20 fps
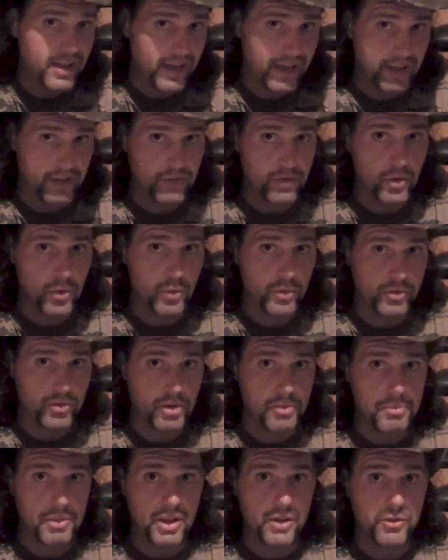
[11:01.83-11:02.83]
As always,
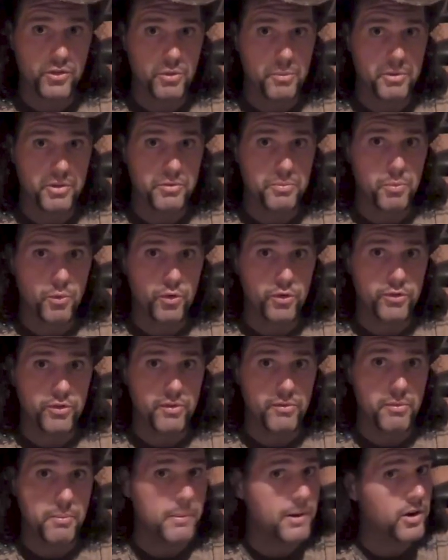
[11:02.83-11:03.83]
God bless all my sports
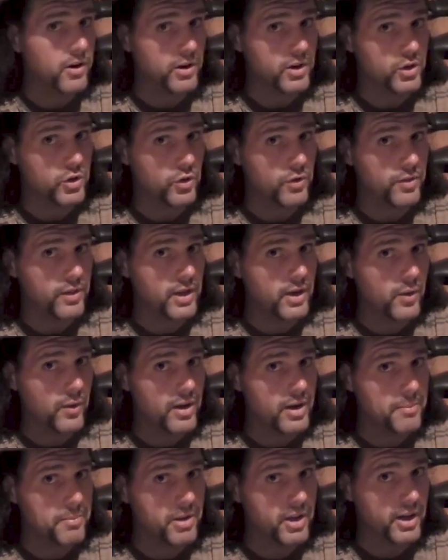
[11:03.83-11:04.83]
in America. Join the
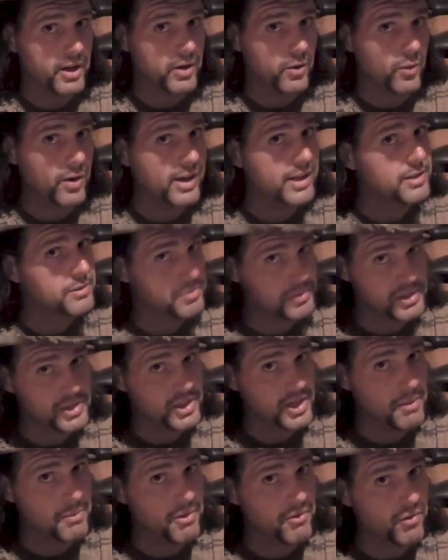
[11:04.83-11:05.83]
NRA to protect our rights. Please
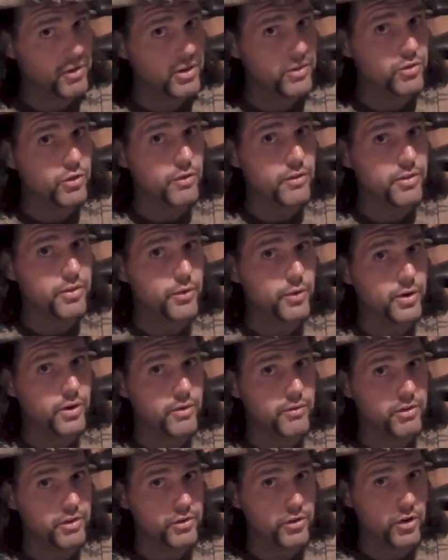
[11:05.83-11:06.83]
check out my friends over at
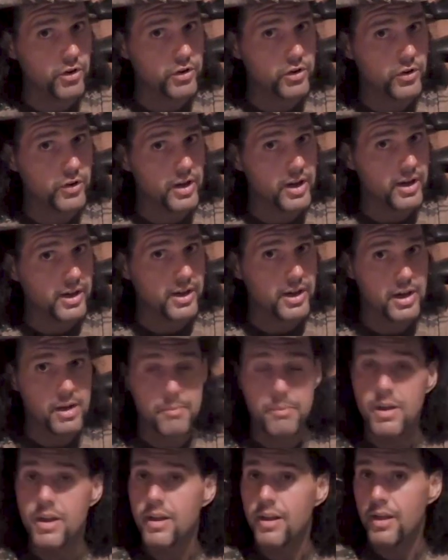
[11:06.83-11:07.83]

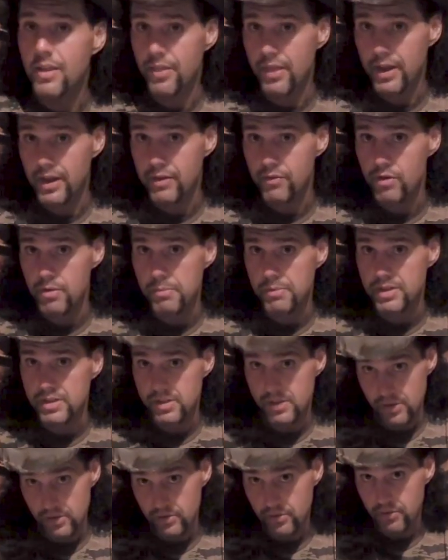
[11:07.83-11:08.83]
threeriversarcher.com. Thank you very much
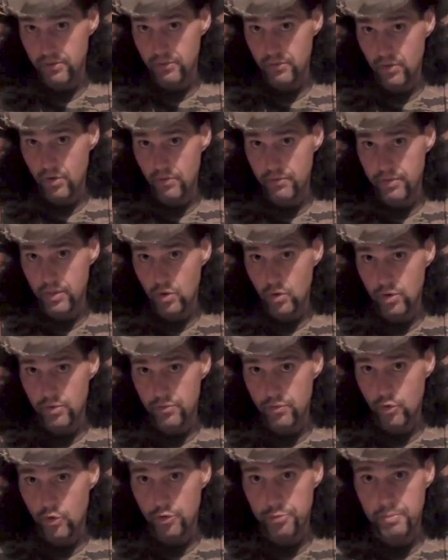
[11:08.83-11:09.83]
to those involved in law
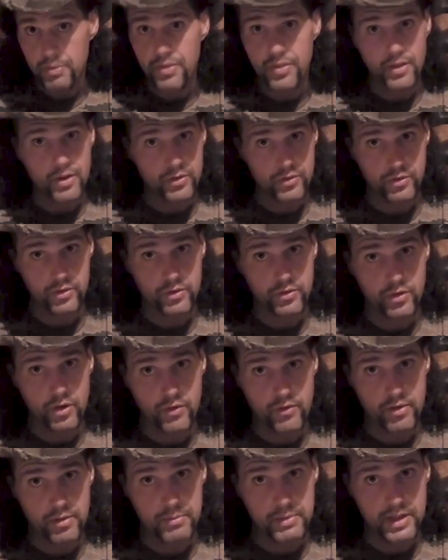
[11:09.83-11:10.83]
enforcement and those who
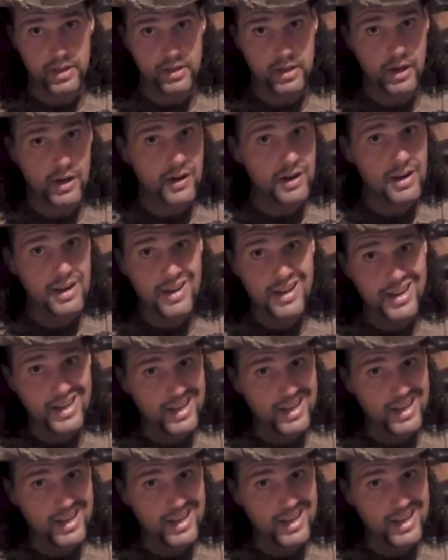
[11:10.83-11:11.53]
serve in the military.